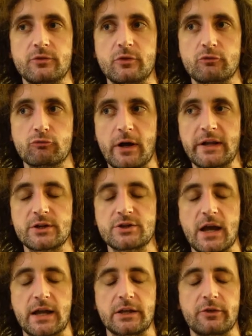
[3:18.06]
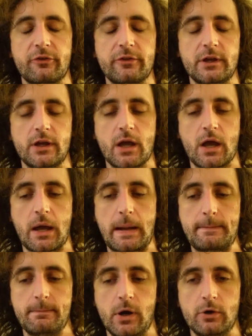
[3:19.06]
Writing a check is the
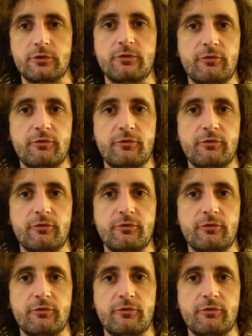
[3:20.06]
most